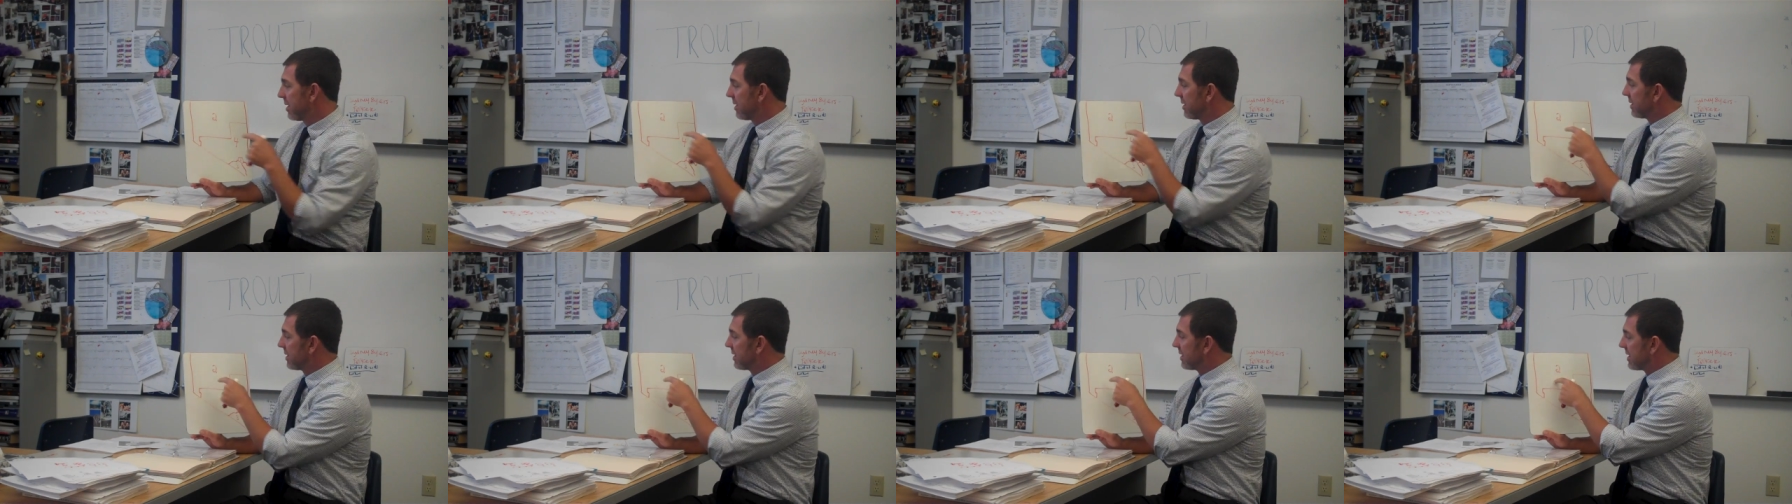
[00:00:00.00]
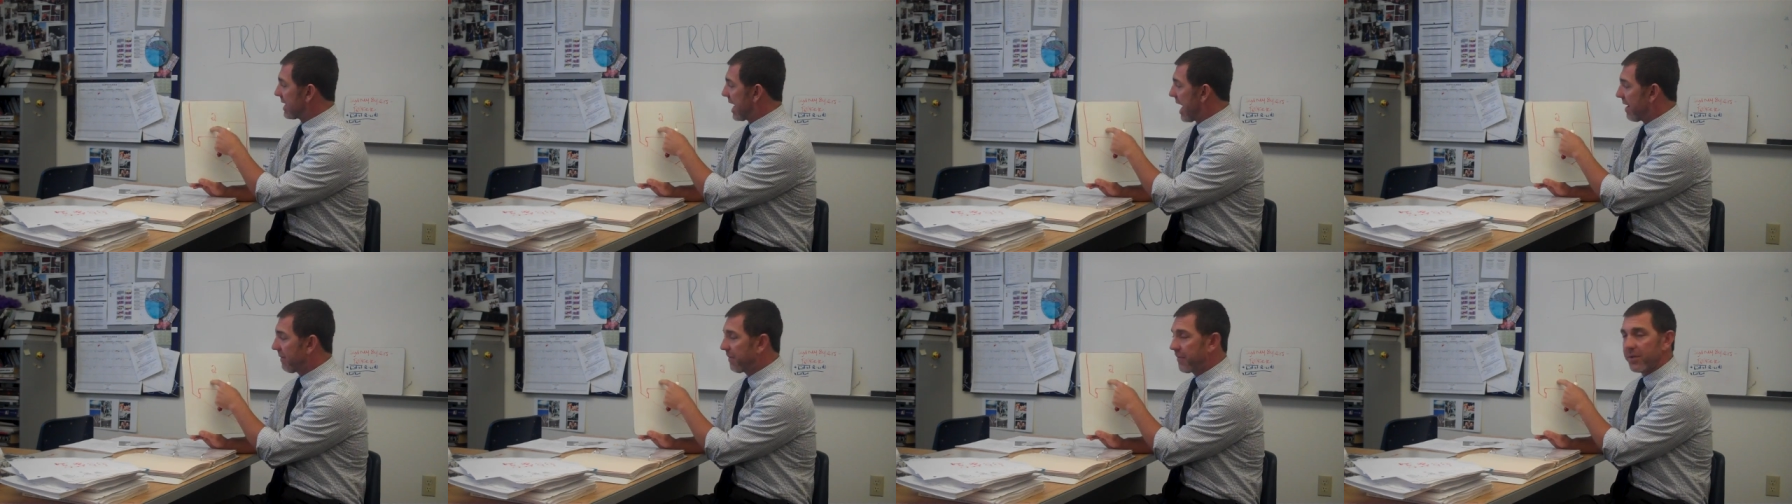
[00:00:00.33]
The
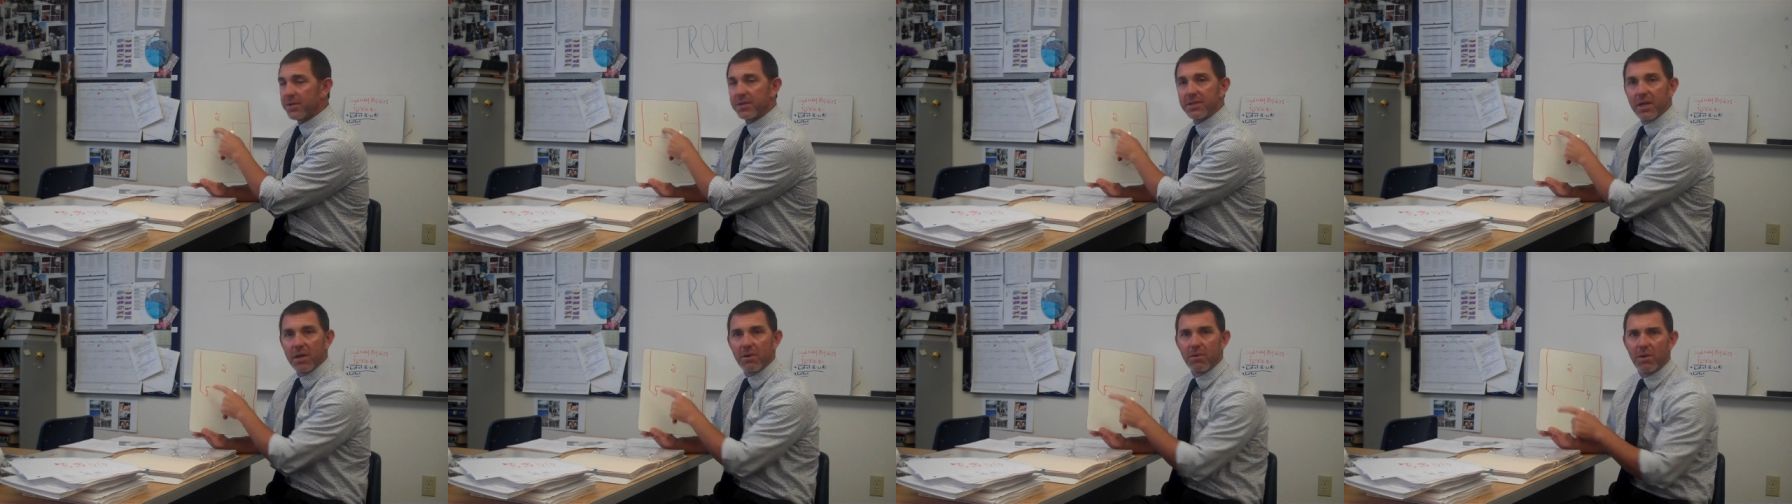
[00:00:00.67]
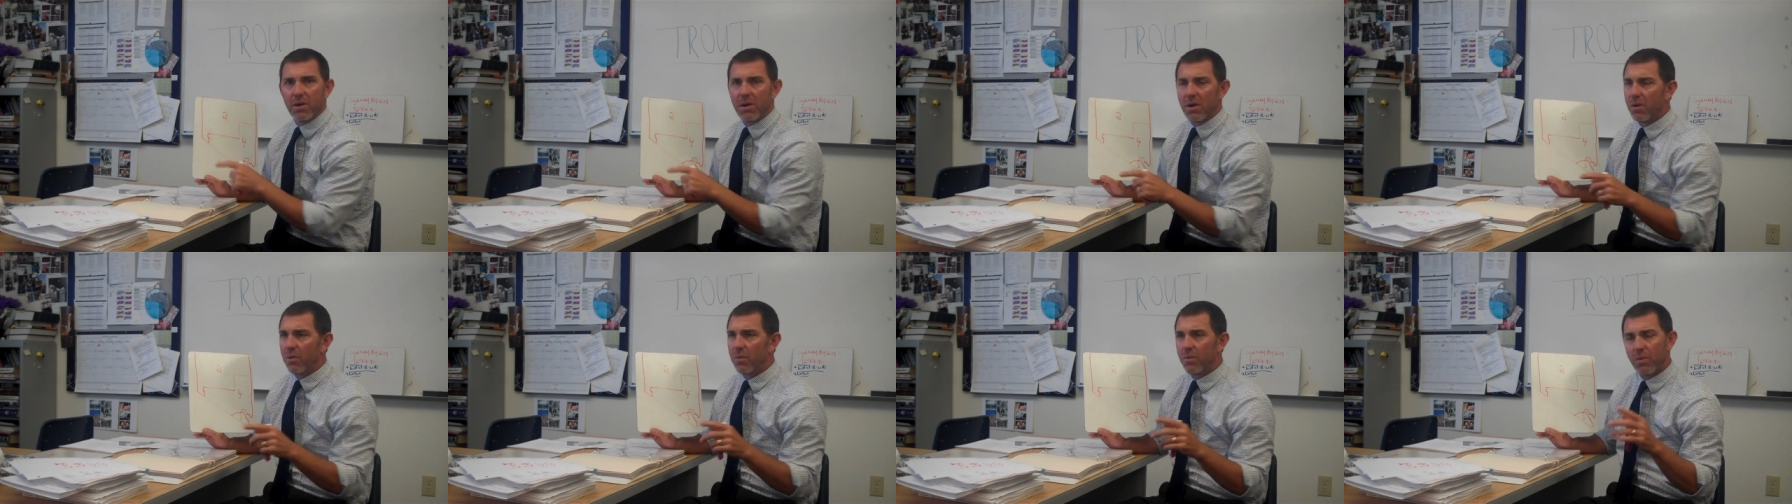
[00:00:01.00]
staffers there
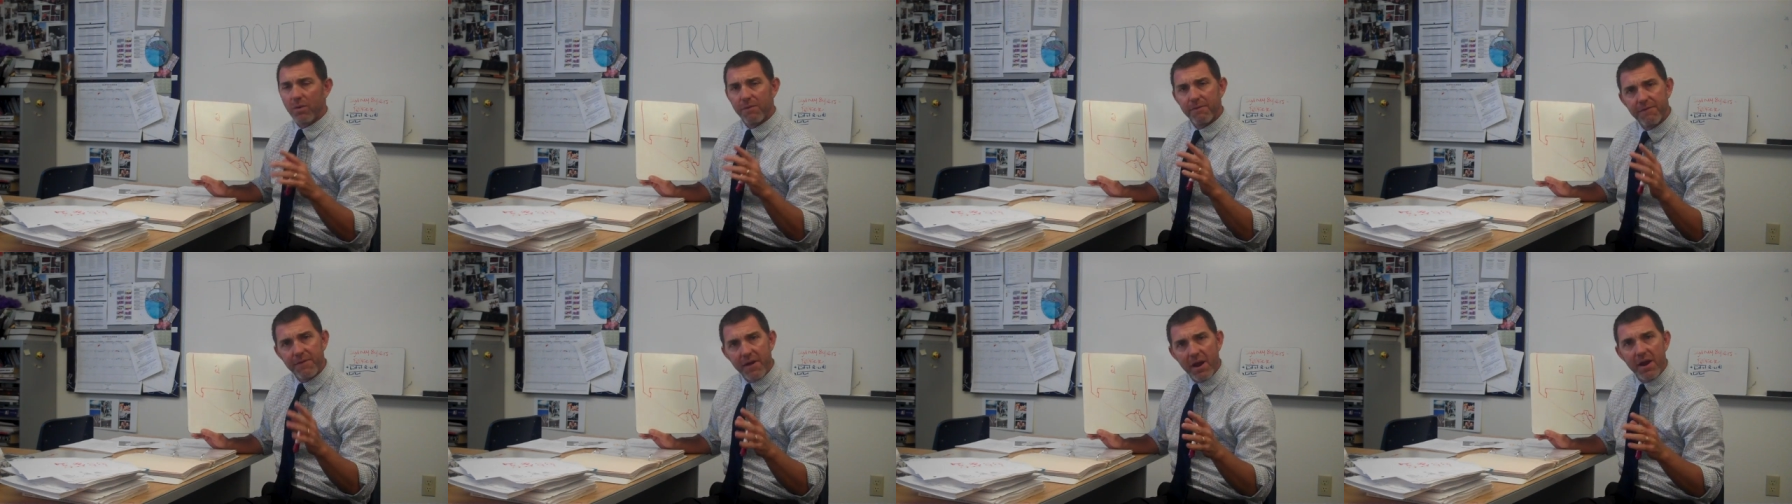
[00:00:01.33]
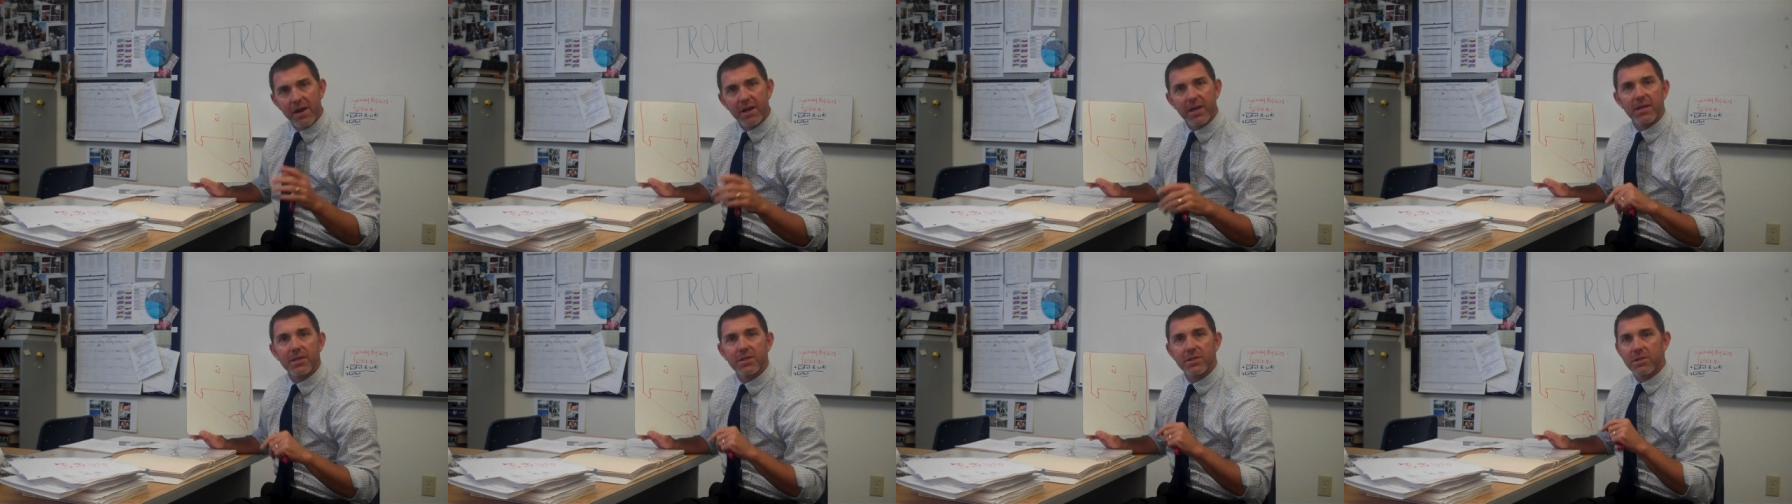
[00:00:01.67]
will go, we're
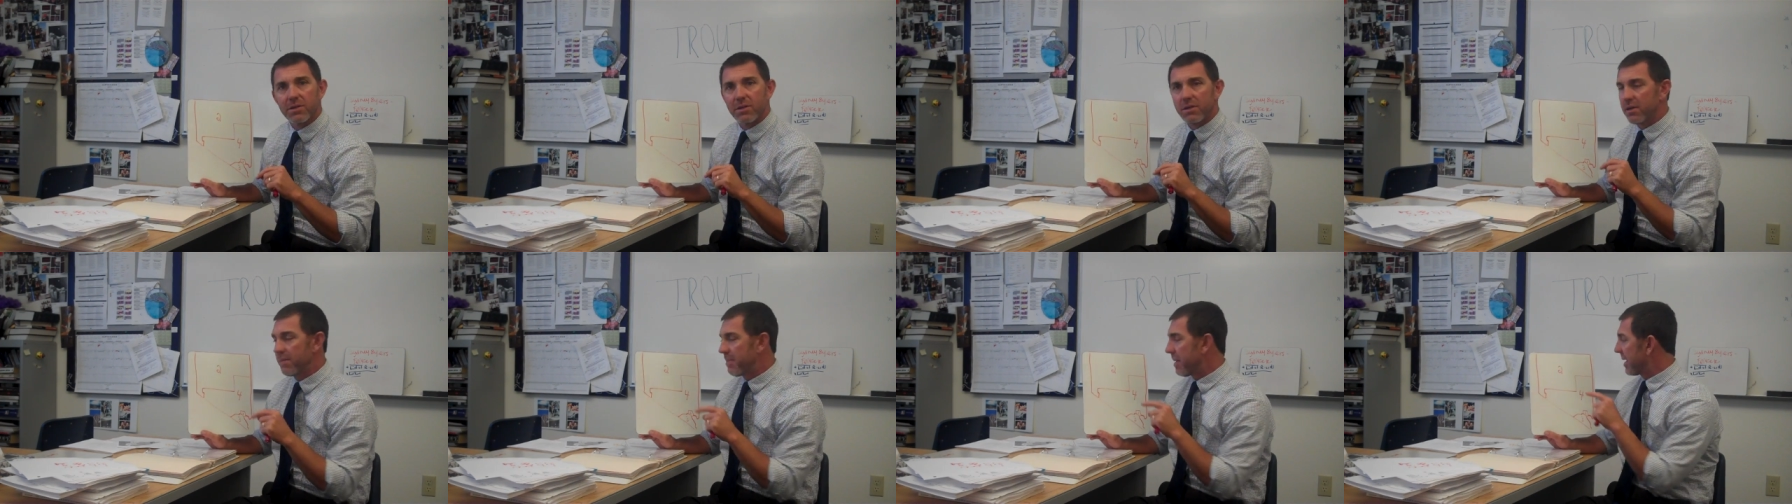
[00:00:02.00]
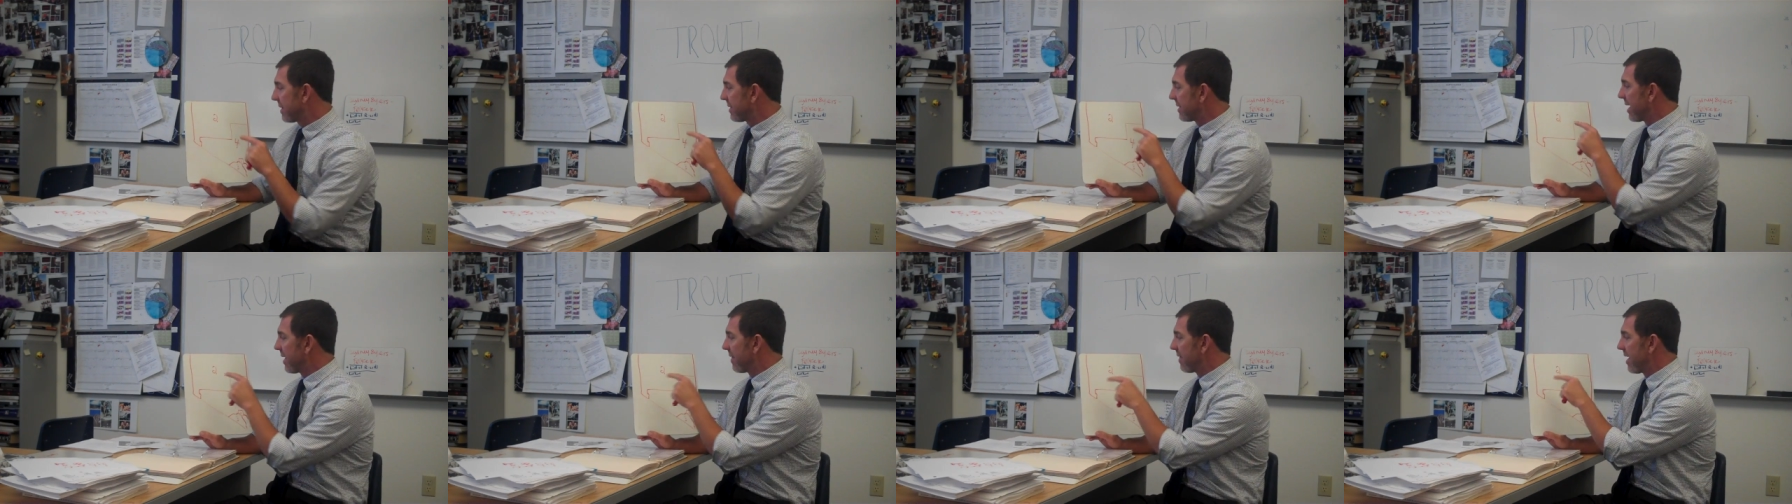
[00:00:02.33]
very concerned
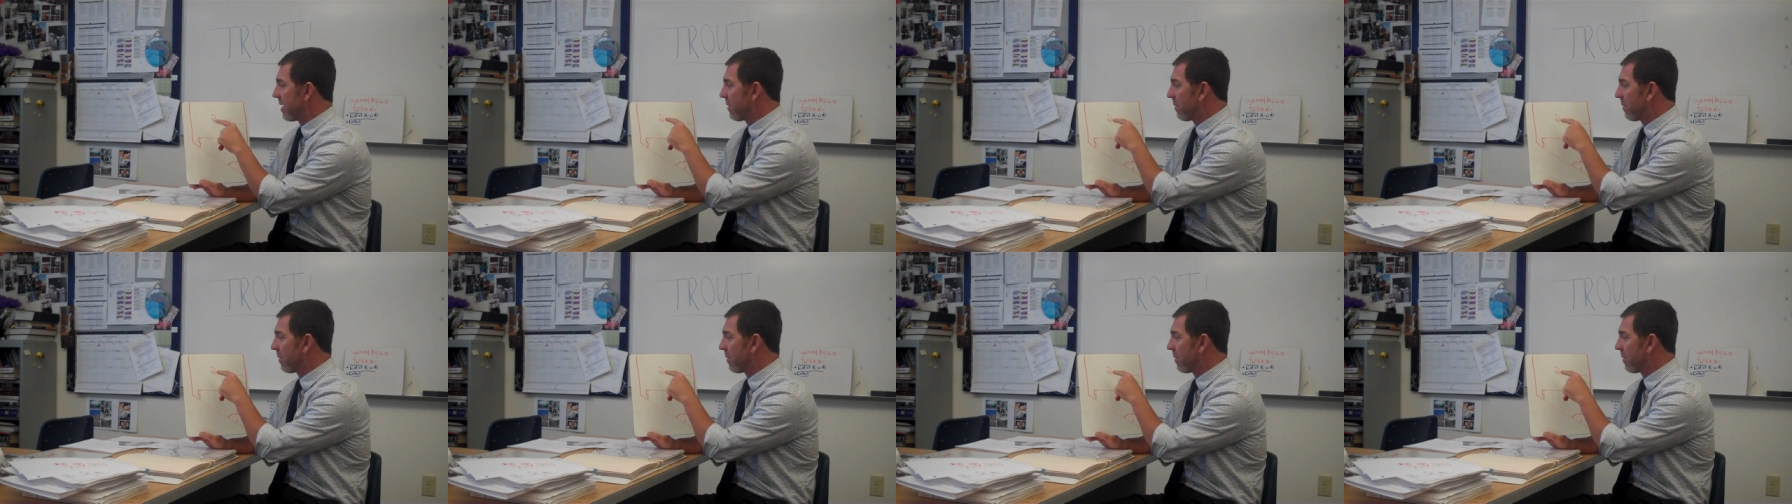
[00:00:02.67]
about that.